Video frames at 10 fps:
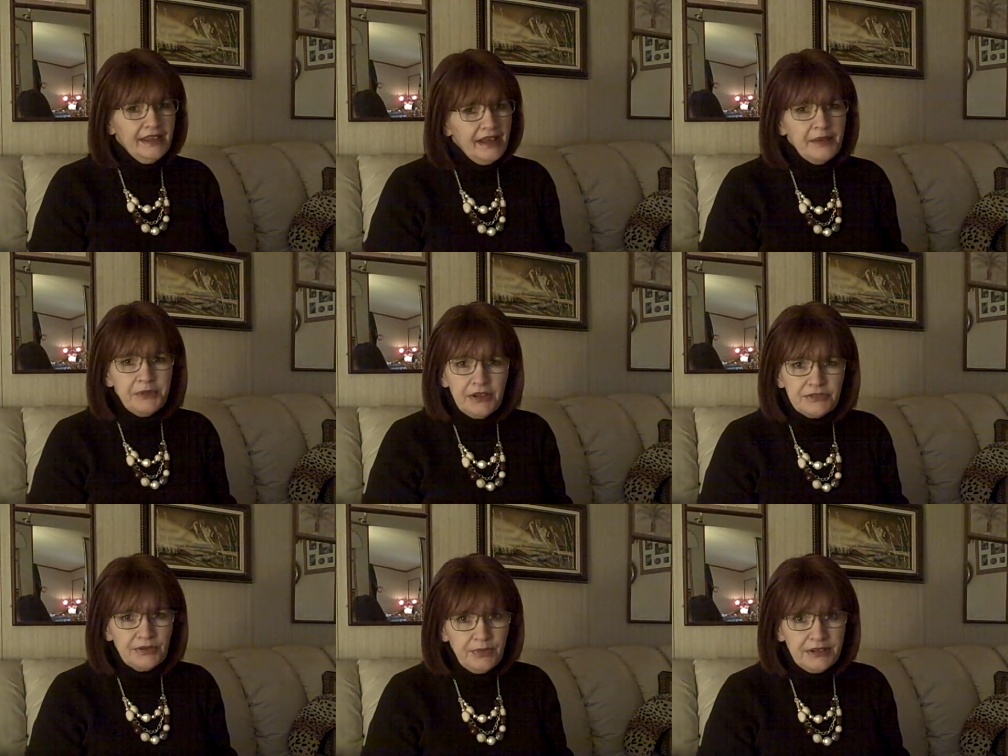I'm not
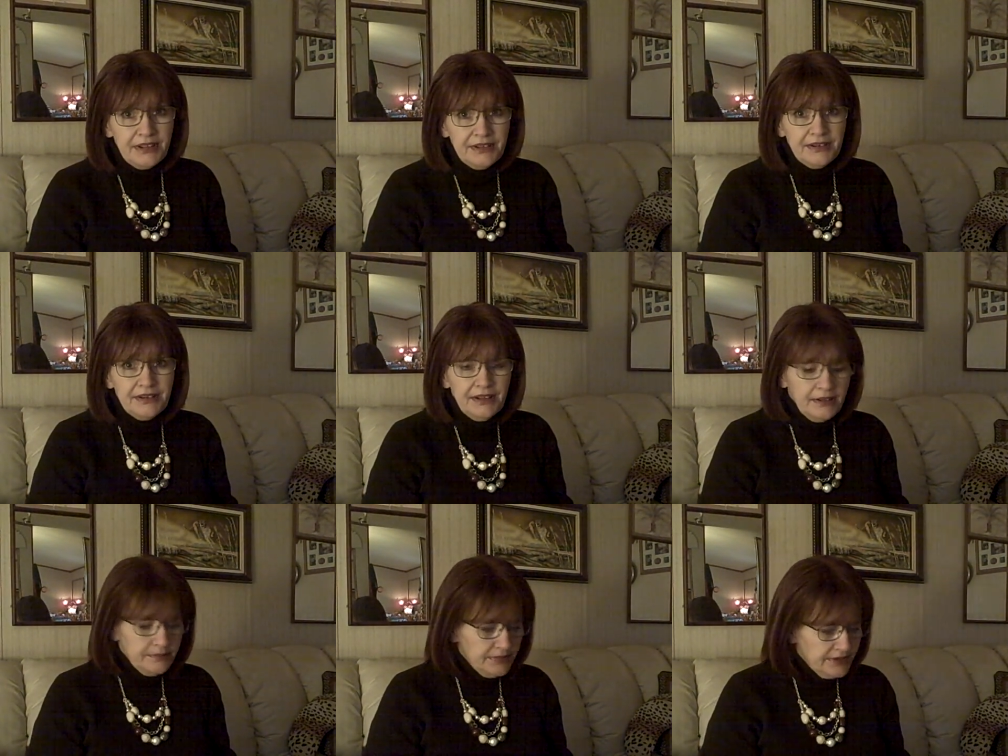sure what they could have
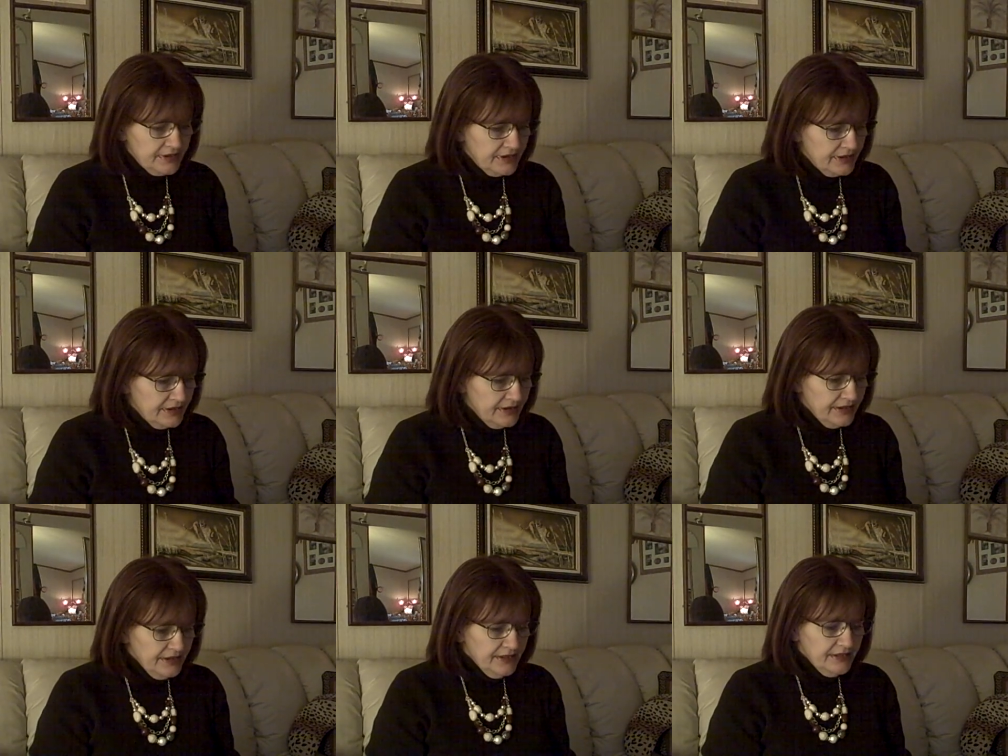done, but
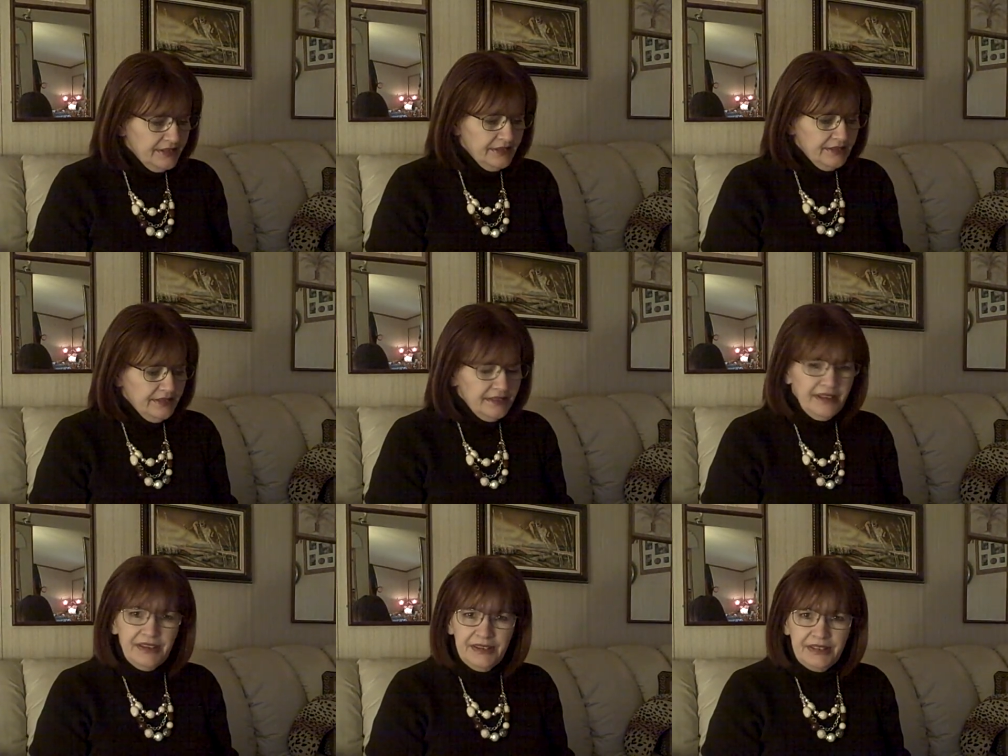
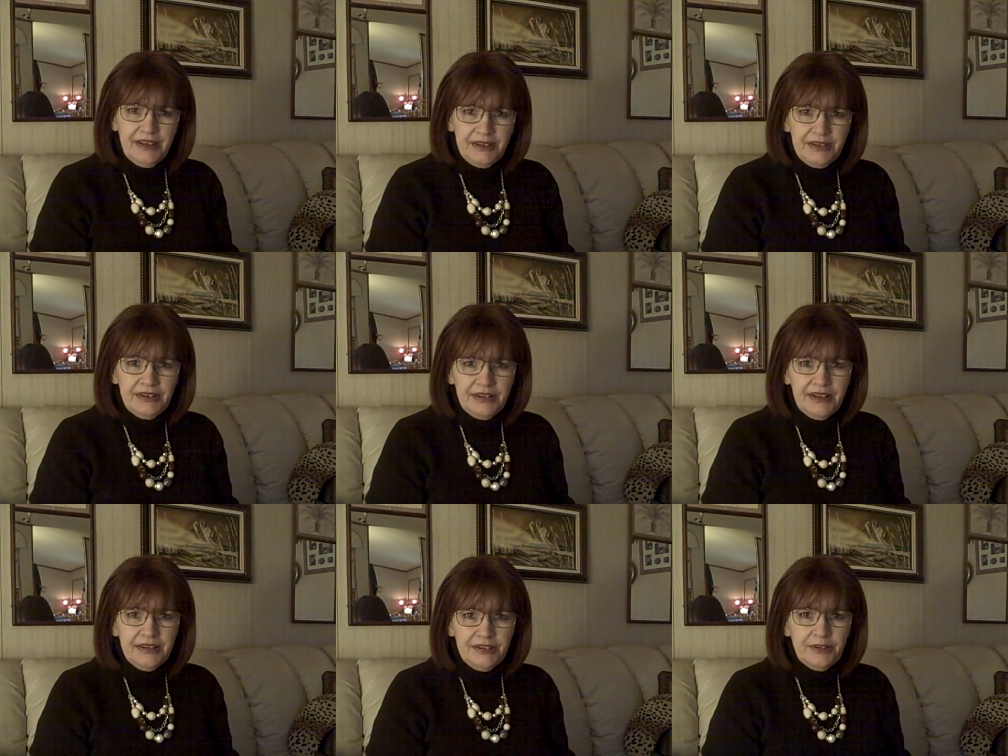they, they could have
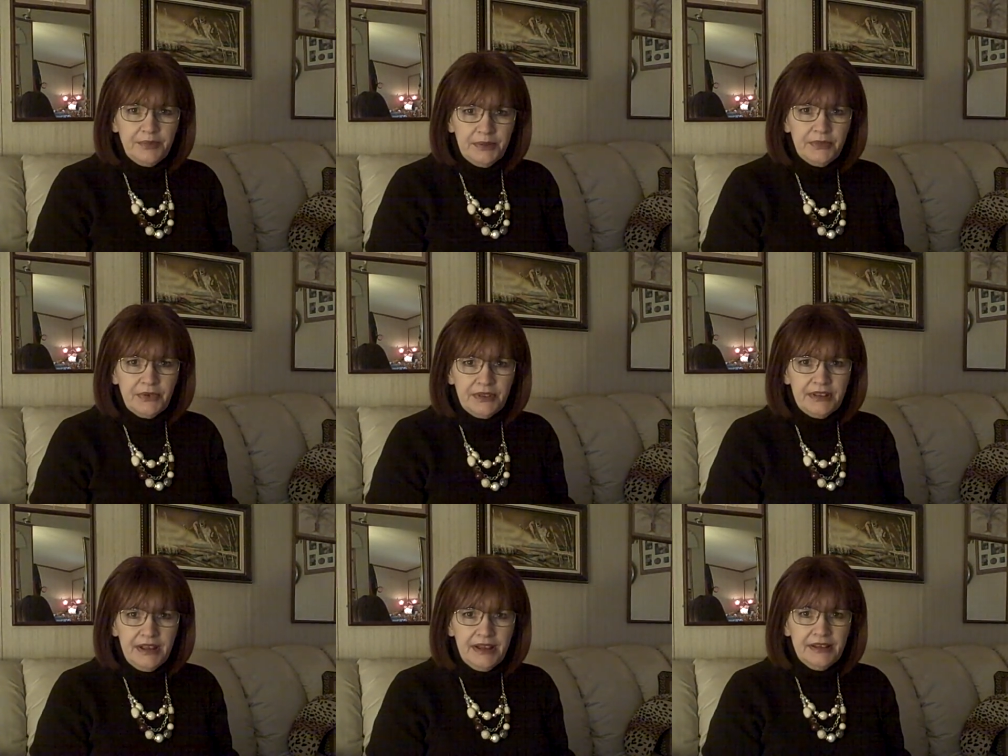done a little bit more
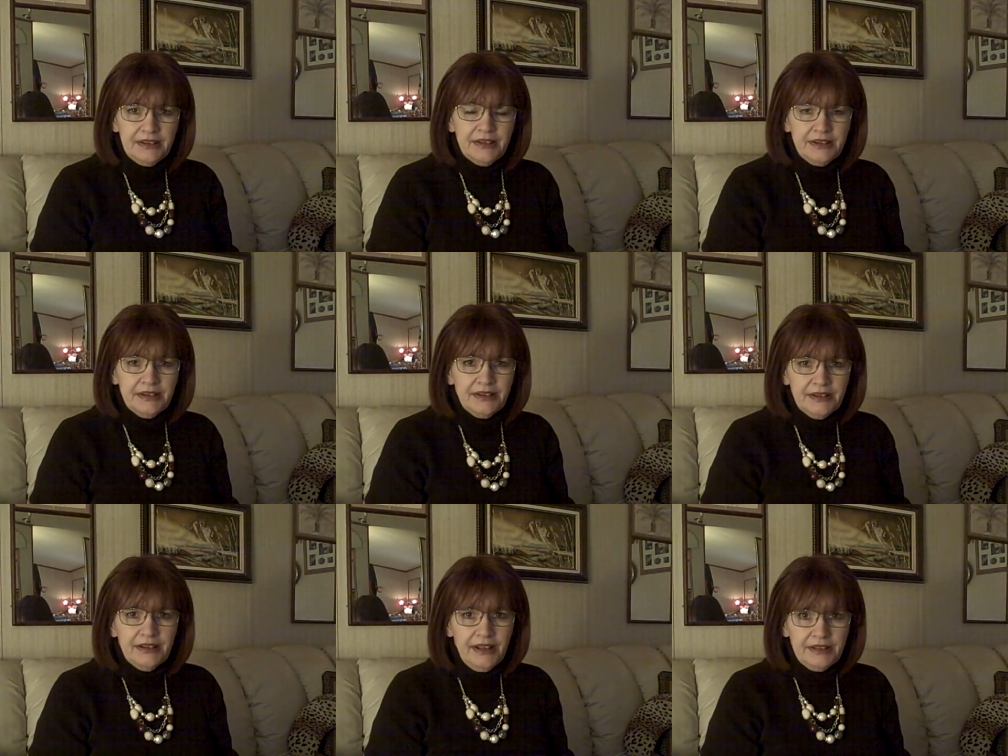than that,
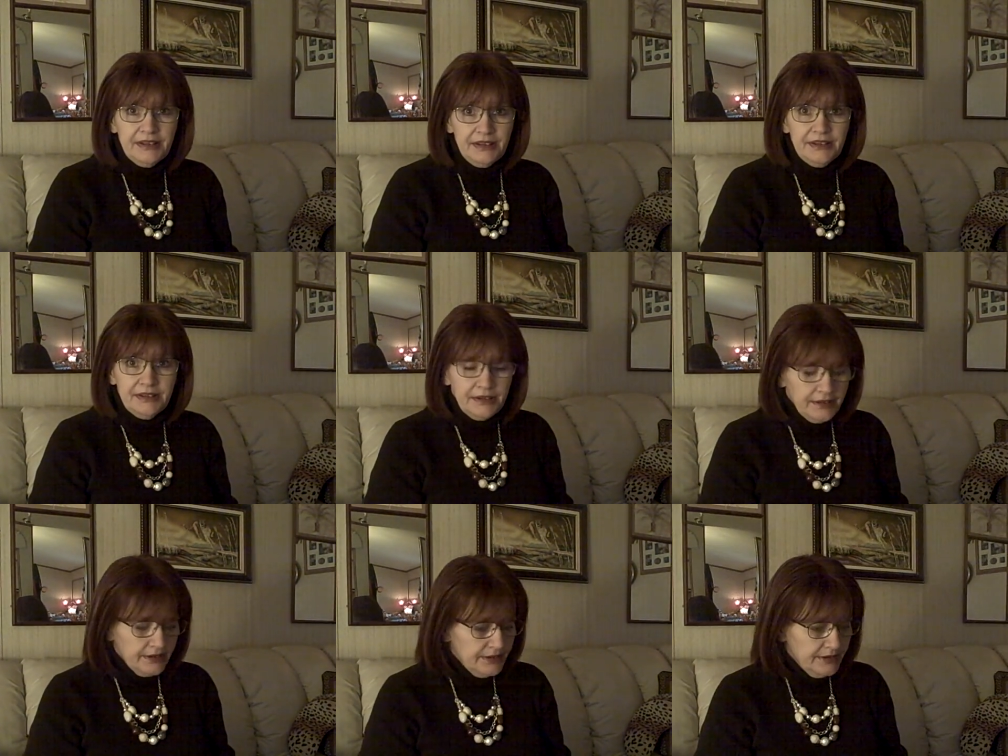I think.
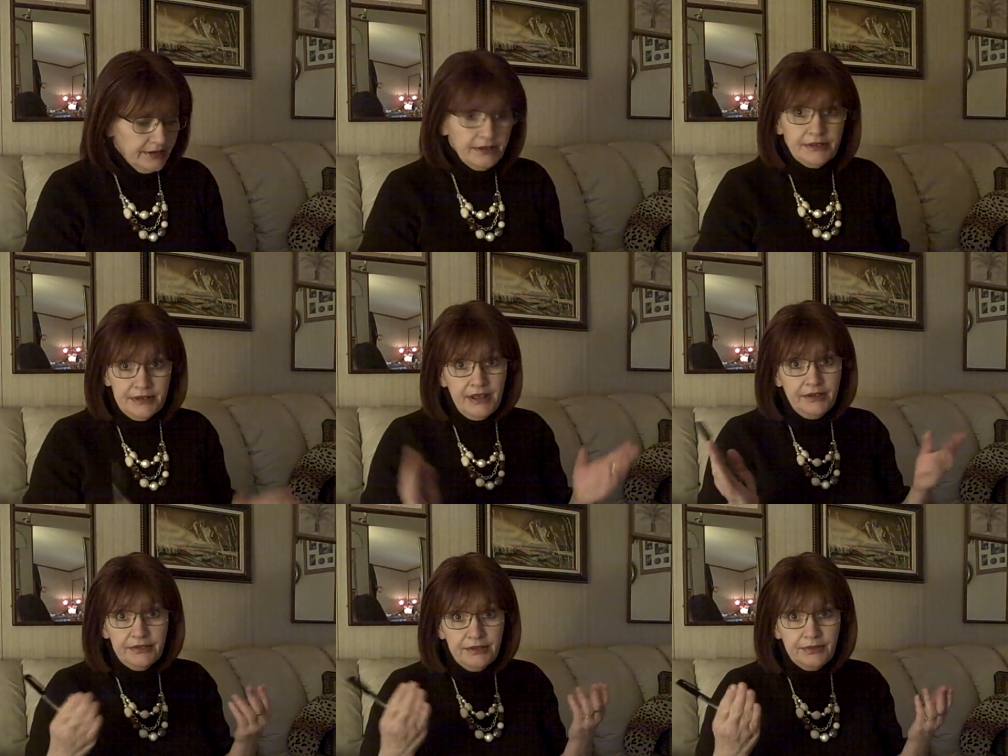Because
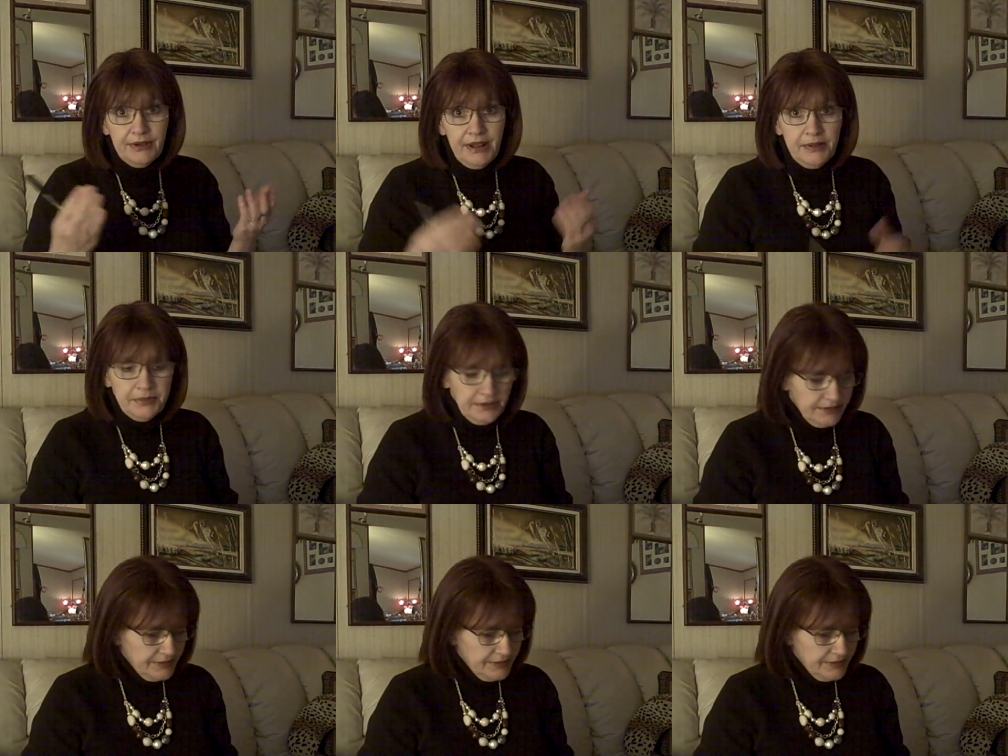now, look what happened.